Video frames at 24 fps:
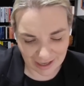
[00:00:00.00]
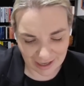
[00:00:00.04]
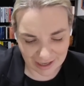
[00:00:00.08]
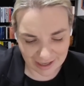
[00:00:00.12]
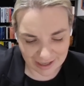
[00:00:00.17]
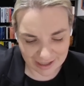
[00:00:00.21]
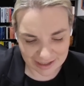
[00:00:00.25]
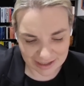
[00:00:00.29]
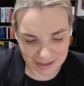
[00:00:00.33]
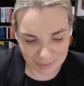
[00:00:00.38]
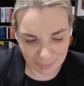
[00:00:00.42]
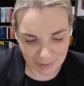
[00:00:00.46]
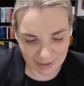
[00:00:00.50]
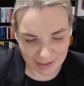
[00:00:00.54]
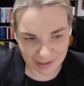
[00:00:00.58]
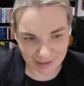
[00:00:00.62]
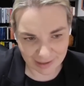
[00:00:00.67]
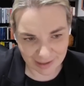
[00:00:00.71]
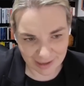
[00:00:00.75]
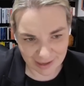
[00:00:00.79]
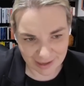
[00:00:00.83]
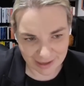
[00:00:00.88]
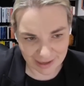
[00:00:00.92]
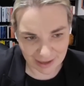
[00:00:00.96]
in the
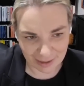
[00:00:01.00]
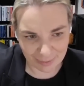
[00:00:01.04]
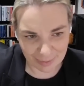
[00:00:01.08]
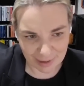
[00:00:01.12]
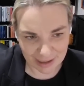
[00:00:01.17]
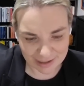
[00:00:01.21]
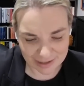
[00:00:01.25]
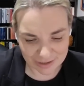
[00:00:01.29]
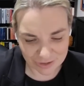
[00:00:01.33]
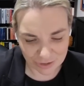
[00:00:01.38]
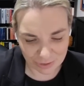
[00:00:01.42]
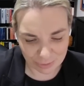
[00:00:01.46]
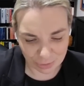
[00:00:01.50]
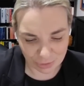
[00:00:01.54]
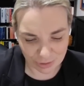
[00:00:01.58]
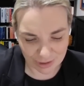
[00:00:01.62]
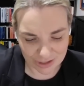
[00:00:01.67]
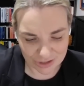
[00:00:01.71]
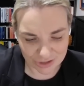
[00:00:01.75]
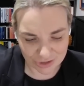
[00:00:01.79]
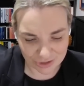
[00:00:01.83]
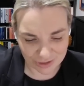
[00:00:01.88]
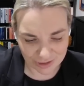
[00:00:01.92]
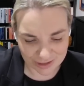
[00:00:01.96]
PLA about this
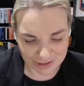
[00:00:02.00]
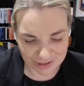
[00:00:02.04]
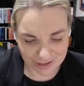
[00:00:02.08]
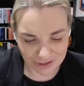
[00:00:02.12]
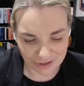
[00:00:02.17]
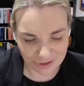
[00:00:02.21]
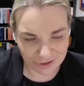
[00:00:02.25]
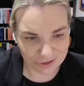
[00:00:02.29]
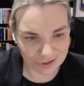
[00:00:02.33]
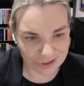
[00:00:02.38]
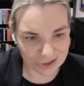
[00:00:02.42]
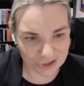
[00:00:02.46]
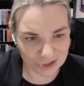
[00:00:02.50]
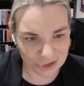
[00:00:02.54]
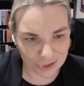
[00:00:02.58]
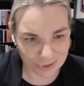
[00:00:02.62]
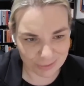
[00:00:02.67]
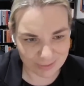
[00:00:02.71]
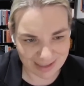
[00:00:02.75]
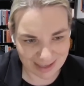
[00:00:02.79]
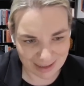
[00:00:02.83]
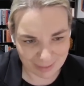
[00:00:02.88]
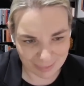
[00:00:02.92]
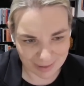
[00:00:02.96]
operation. I think you can assume
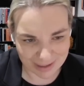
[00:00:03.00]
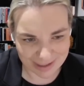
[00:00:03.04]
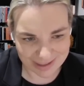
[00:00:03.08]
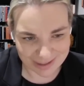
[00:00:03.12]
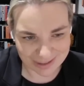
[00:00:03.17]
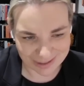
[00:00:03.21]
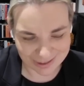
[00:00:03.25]
that based